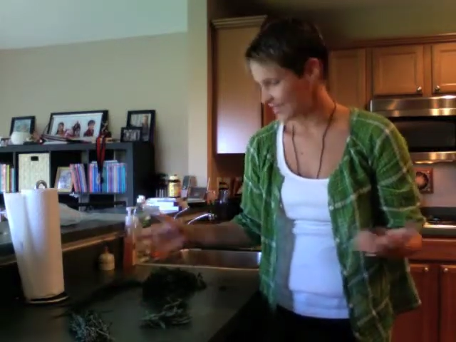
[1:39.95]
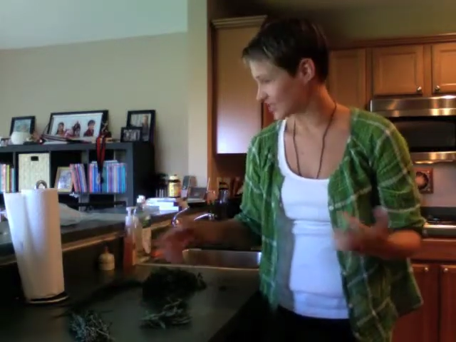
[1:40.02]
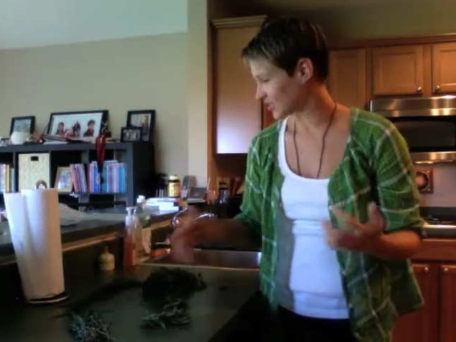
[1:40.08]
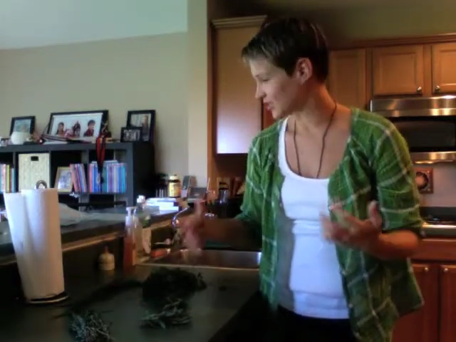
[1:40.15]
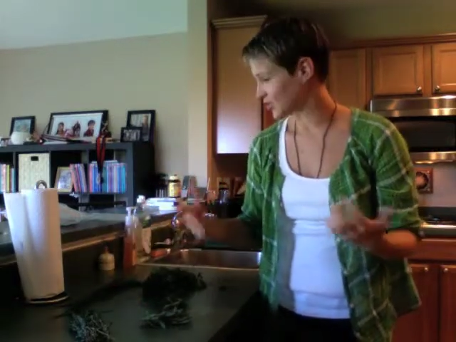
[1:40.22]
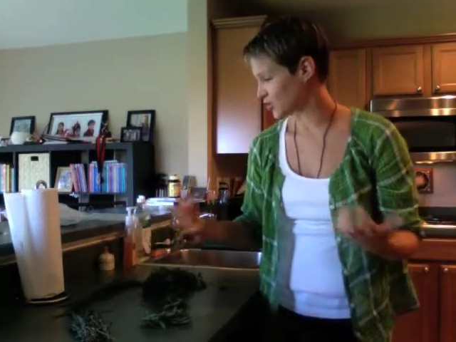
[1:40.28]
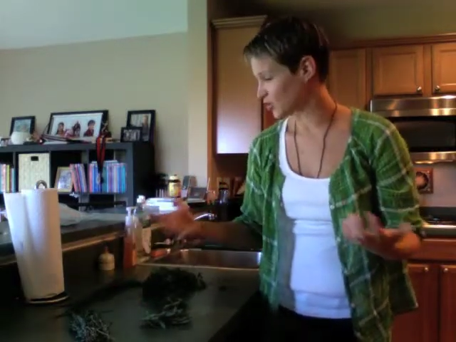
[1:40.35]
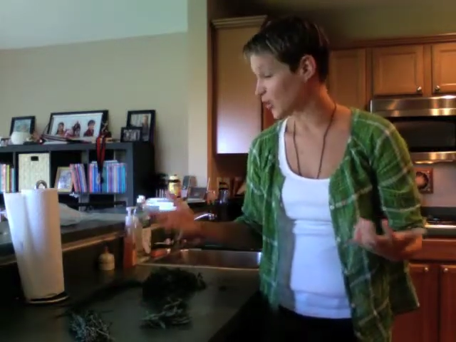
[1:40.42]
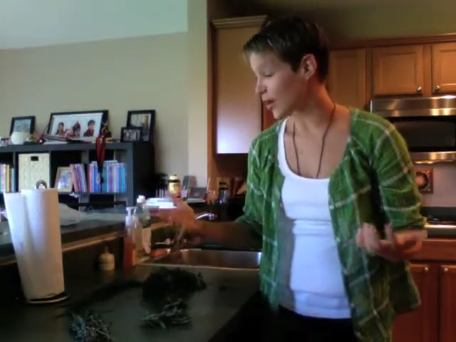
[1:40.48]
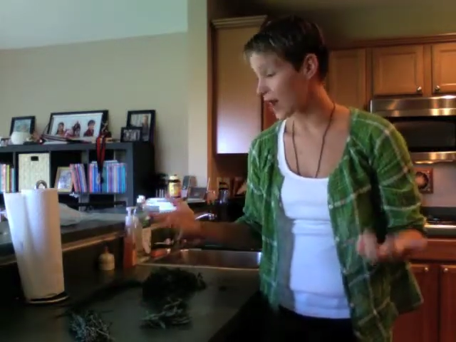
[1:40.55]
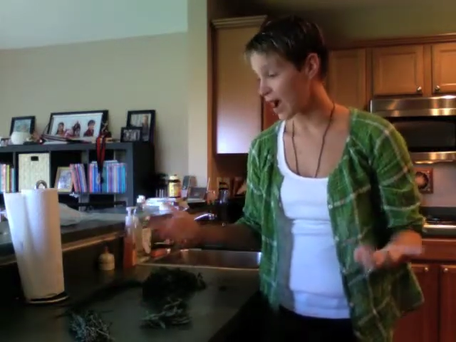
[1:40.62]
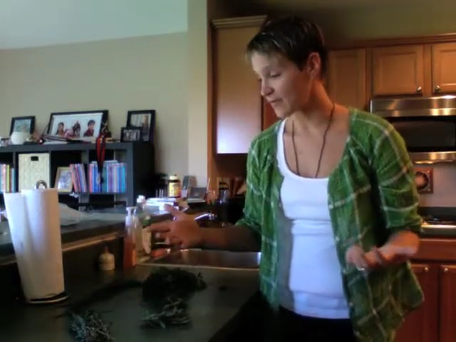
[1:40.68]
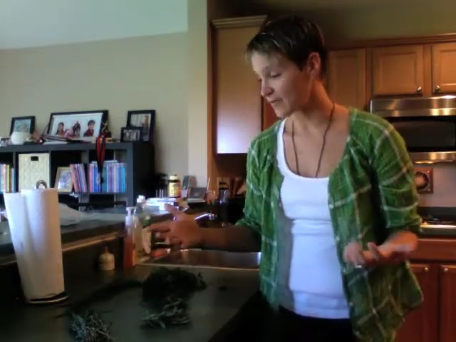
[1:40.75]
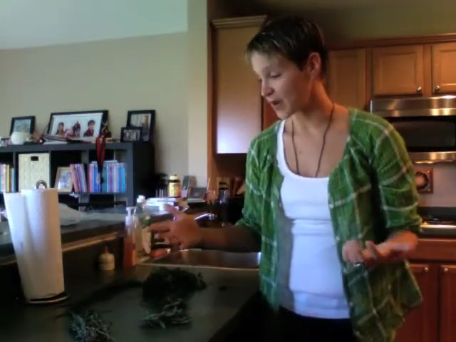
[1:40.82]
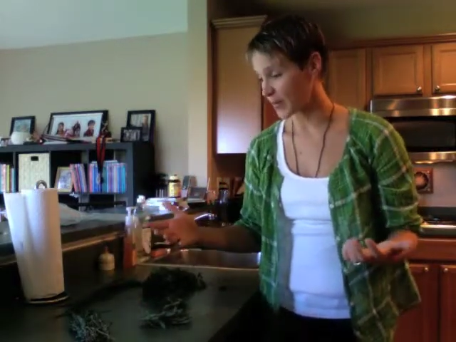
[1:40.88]
This is just what
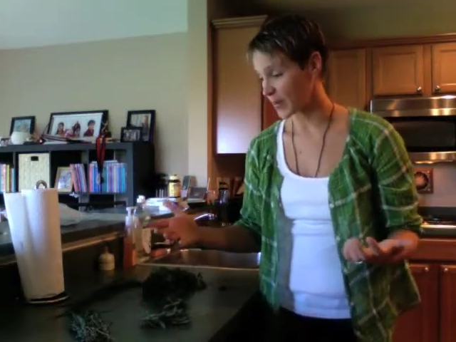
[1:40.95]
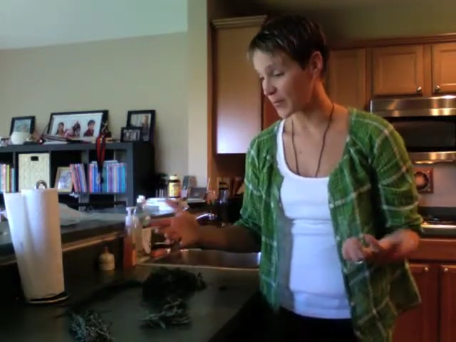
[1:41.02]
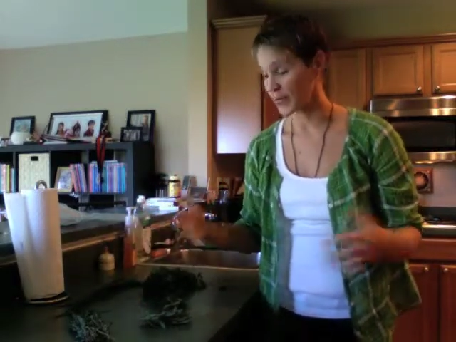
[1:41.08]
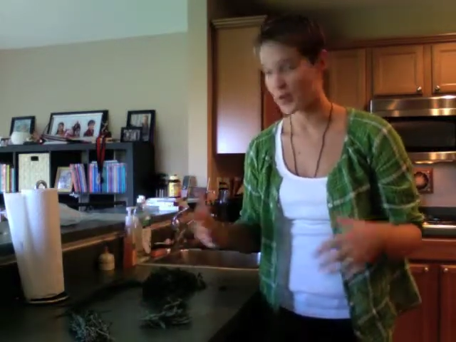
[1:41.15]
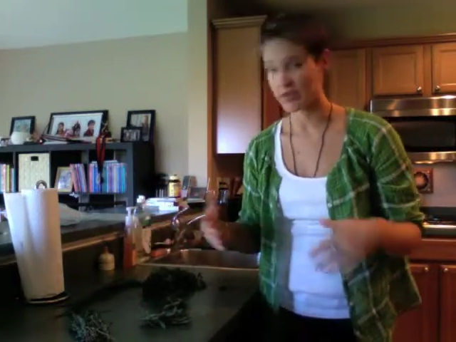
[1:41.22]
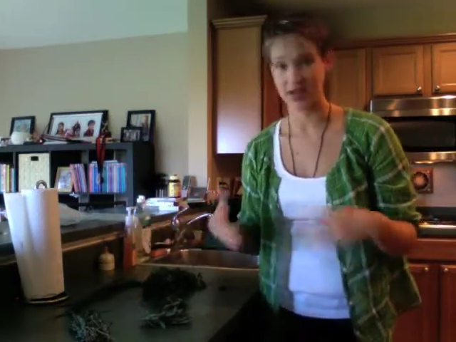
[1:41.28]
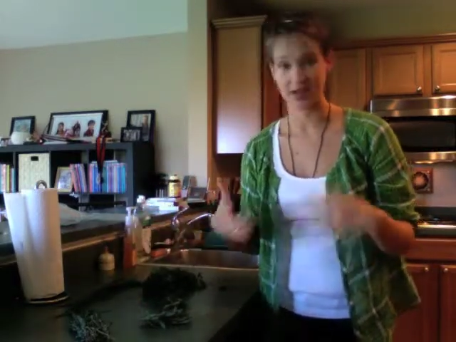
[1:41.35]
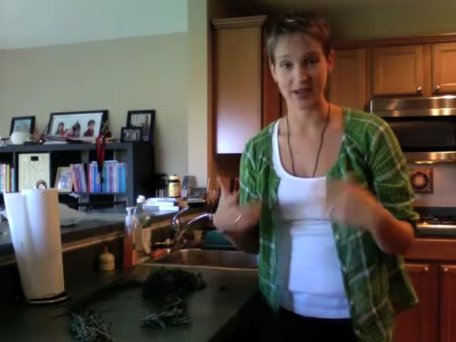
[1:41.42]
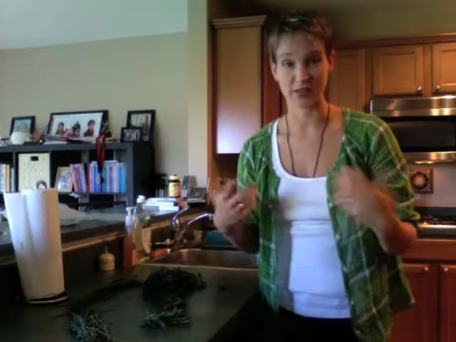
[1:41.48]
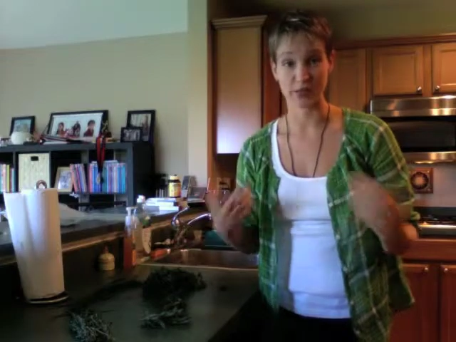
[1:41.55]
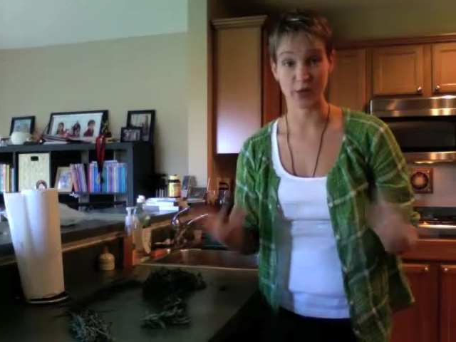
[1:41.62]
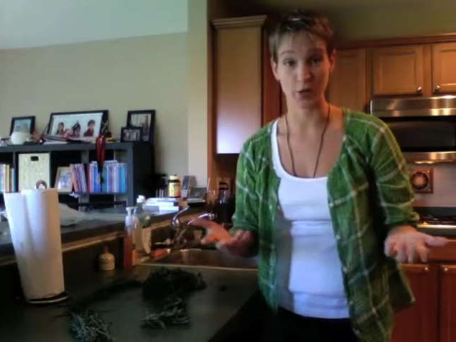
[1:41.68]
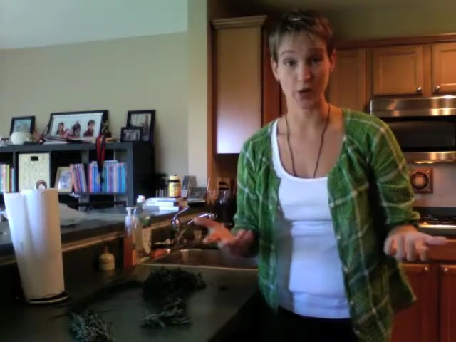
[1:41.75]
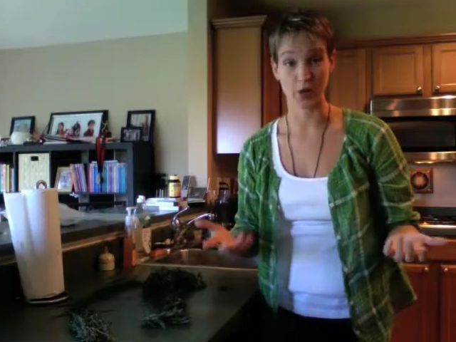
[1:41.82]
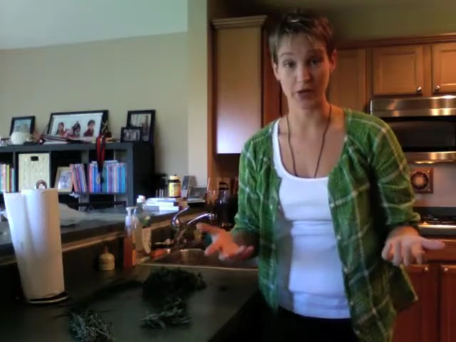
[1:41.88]
I've come up with, and it's
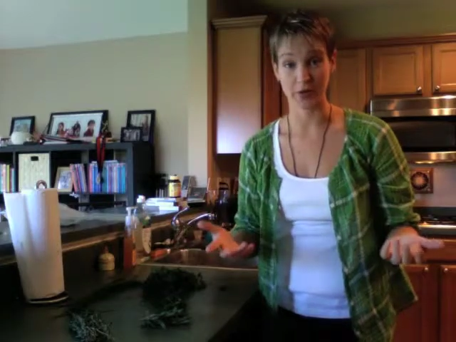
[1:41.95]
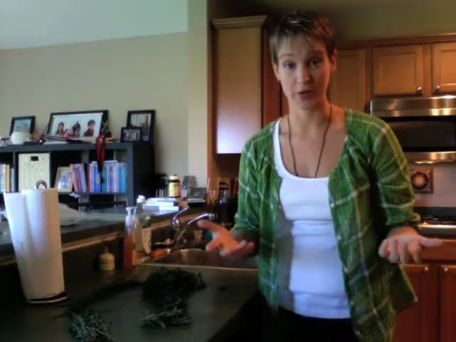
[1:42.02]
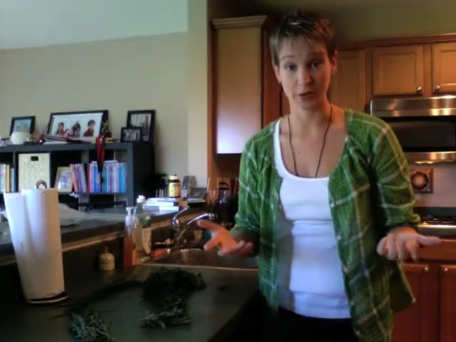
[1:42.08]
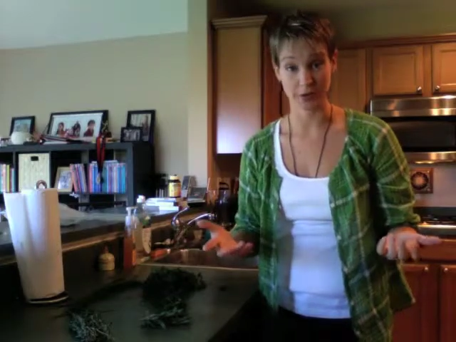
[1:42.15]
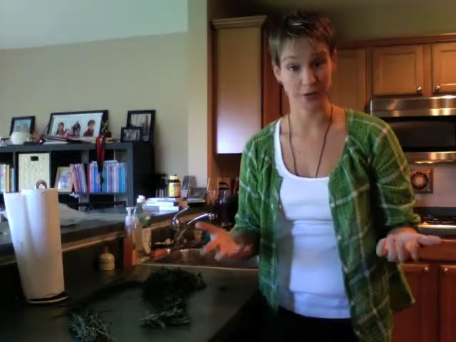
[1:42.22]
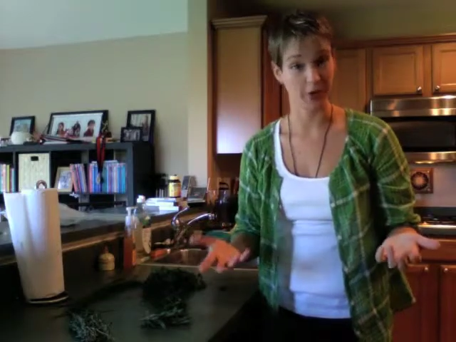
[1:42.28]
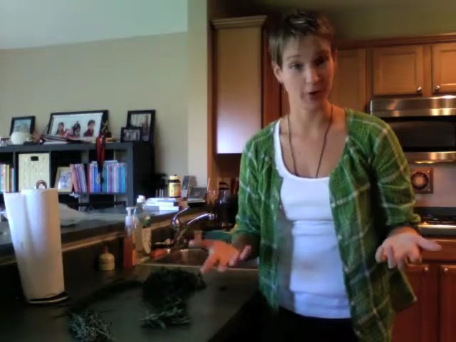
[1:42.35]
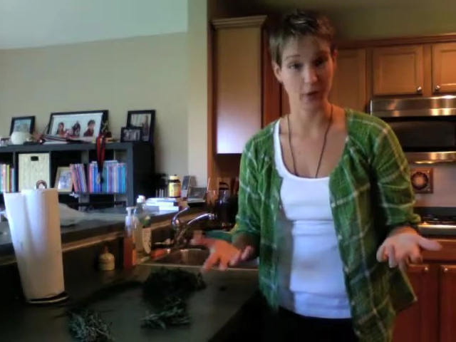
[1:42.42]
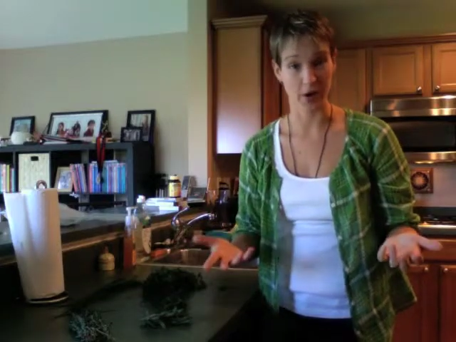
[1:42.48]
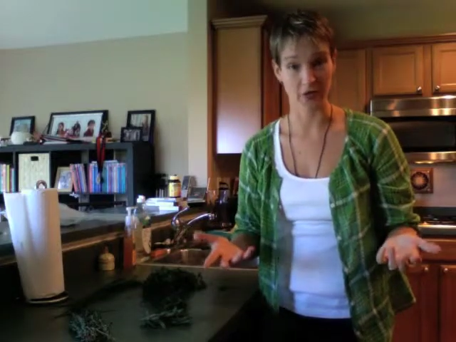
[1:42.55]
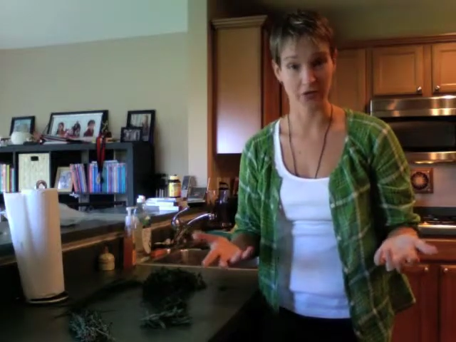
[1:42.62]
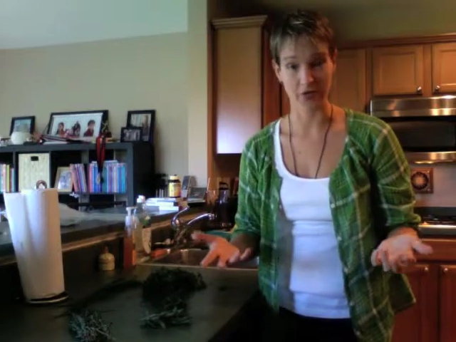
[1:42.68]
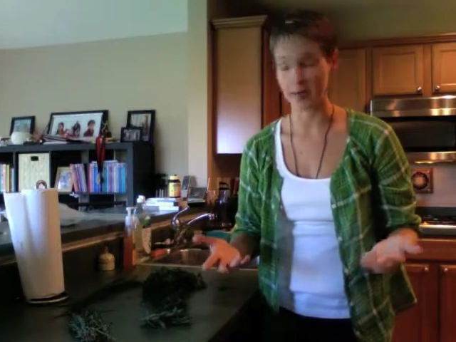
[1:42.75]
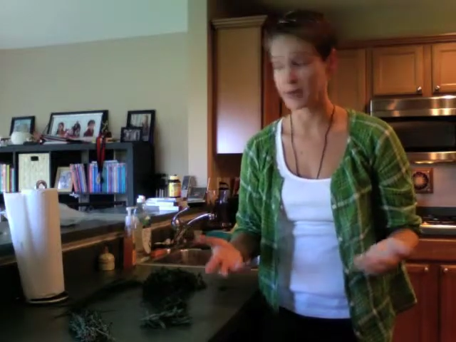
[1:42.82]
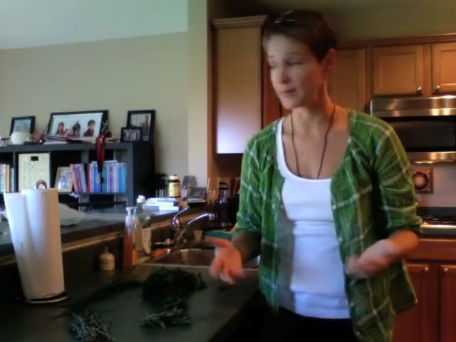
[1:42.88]
been working really, really well
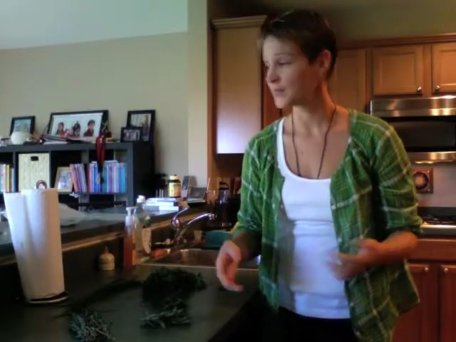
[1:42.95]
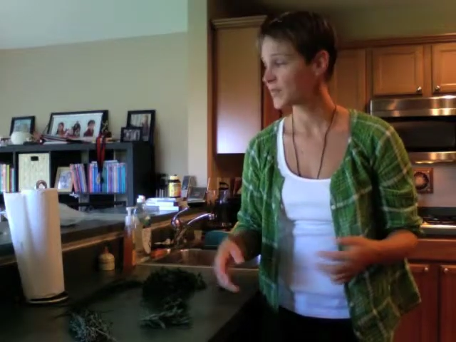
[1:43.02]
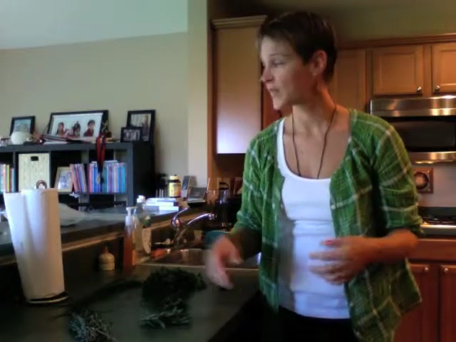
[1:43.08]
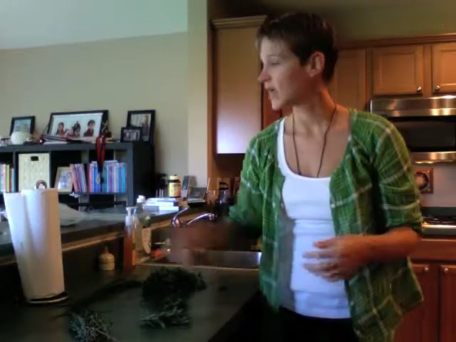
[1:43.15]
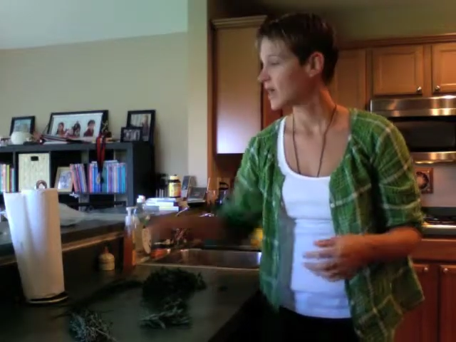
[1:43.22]
for me.